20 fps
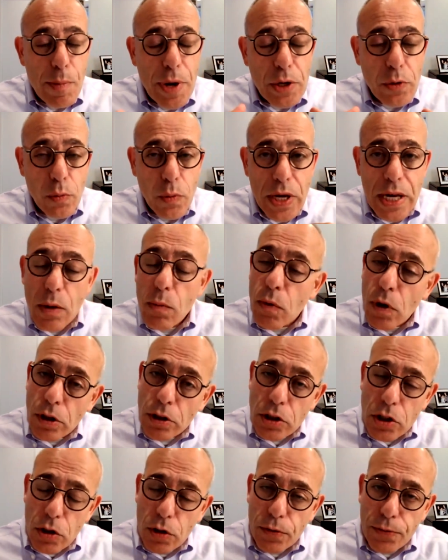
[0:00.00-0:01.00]
but we
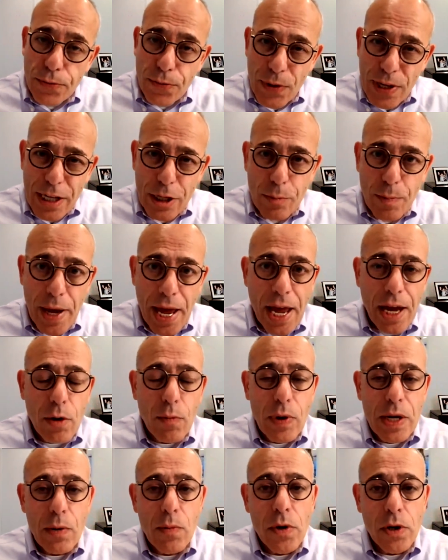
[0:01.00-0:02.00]
want your feedback.
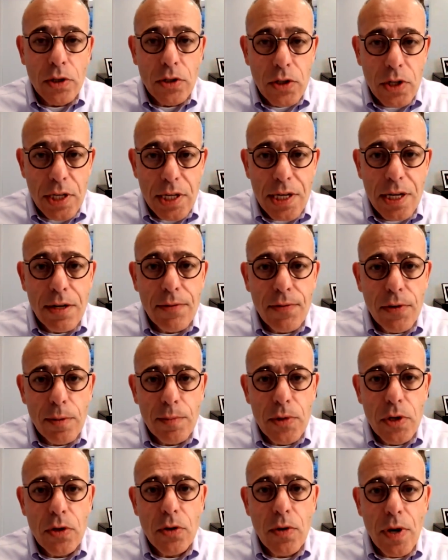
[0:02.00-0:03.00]
We want to hear
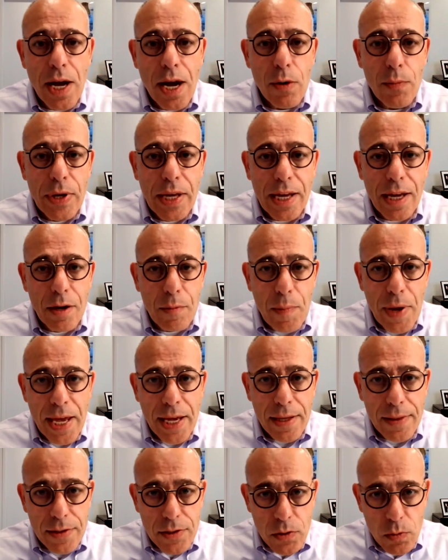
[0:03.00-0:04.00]
from you how we can
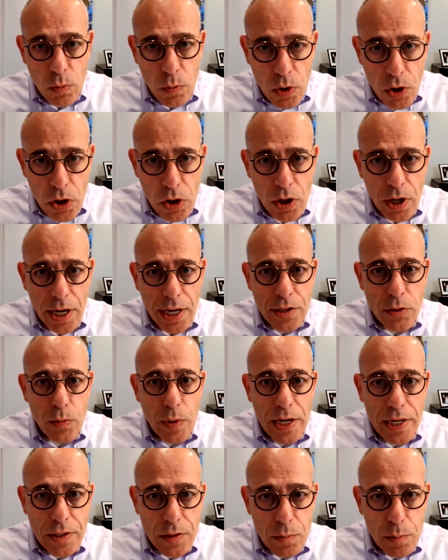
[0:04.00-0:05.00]
make this work as
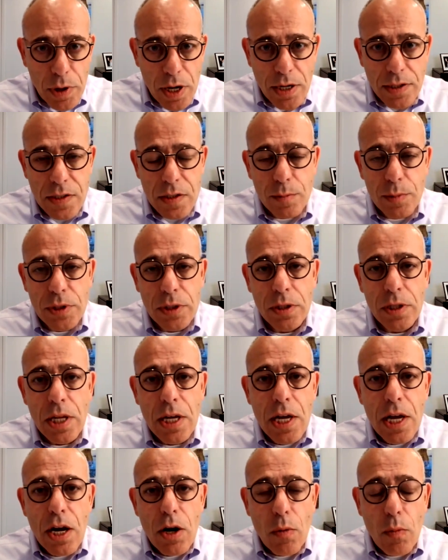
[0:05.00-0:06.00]
well as possible.
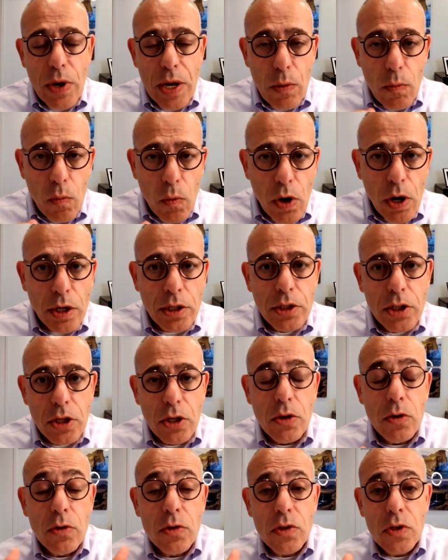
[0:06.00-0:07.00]
We want
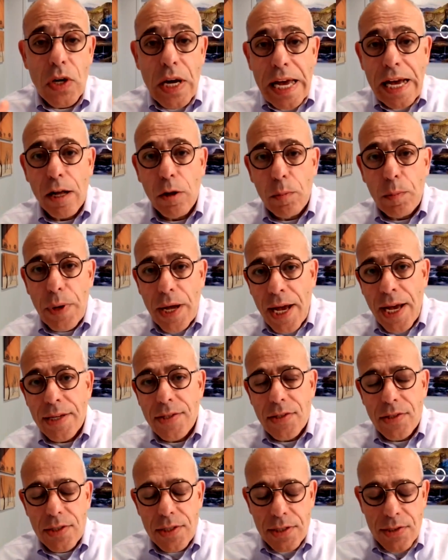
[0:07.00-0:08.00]
you to help us